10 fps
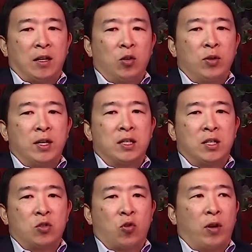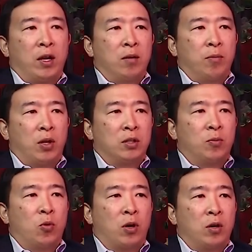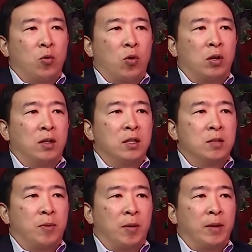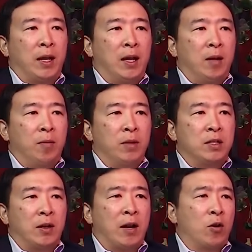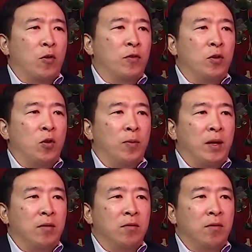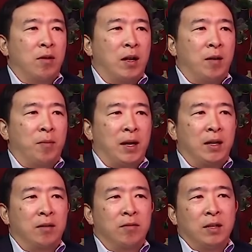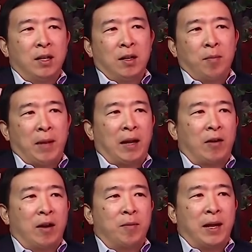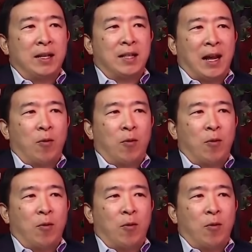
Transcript: Louis, Detroit, Baltimore, New Orleans, Birmingham, etc. I don't know if you know about uh, my background and past that